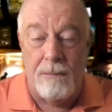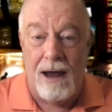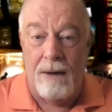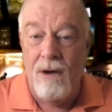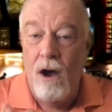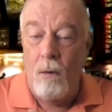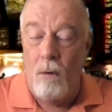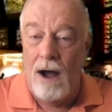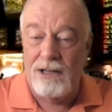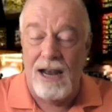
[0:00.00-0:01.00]
about him.
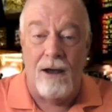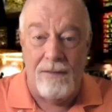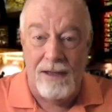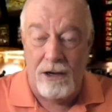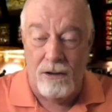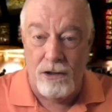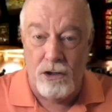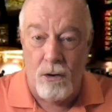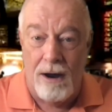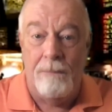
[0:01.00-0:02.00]
Watch out. I think you'll
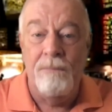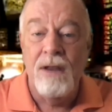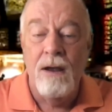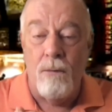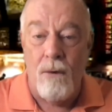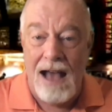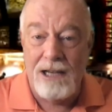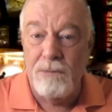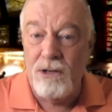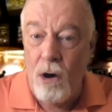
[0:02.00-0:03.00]
enjoy him.
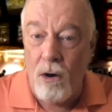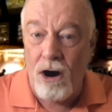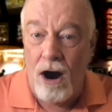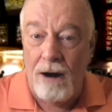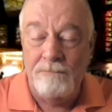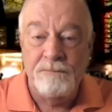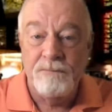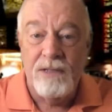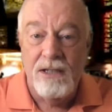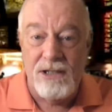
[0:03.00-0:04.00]
Rasmus Højgaard,
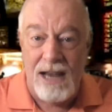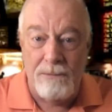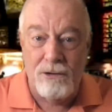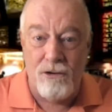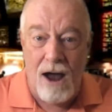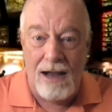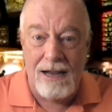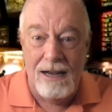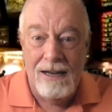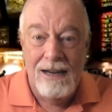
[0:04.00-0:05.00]
Sepp
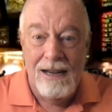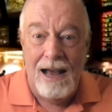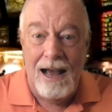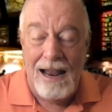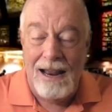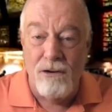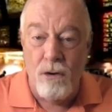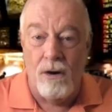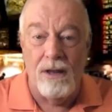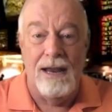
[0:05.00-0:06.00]
Straka, and
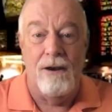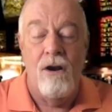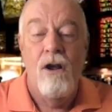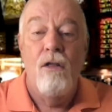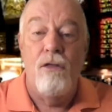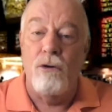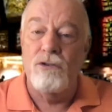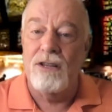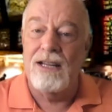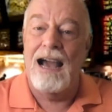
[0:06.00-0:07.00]
Norlander.
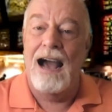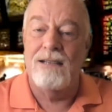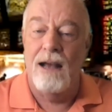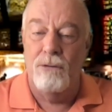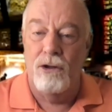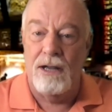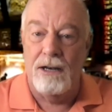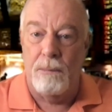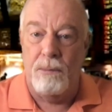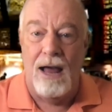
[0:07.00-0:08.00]
Those are the guys I'm
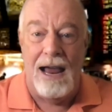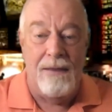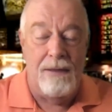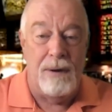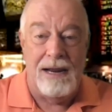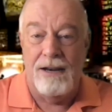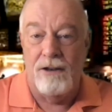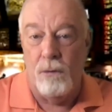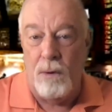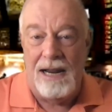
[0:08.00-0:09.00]
looking to play. And then we get
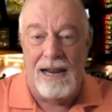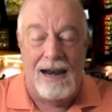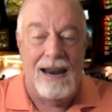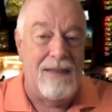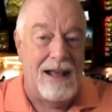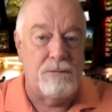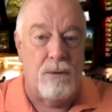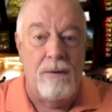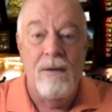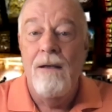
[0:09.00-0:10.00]
to the weekend, and that's
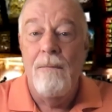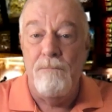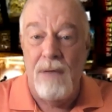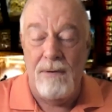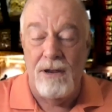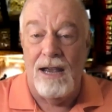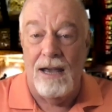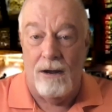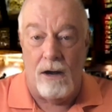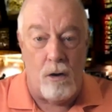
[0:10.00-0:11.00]
where maybe you
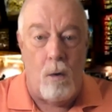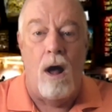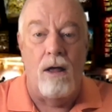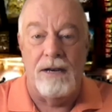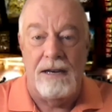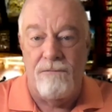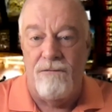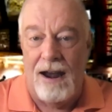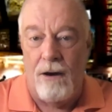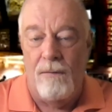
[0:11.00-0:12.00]
get a quality
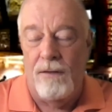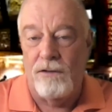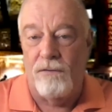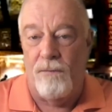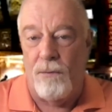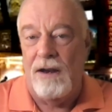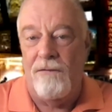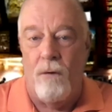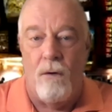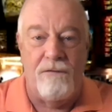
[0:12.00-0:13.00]
veteran that's 3,
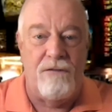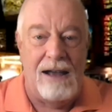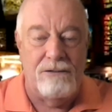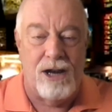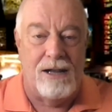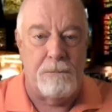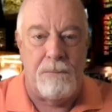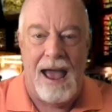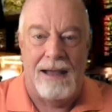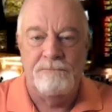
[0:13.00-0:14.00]
4, 5 shots
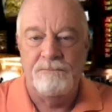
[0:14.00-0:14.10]
back,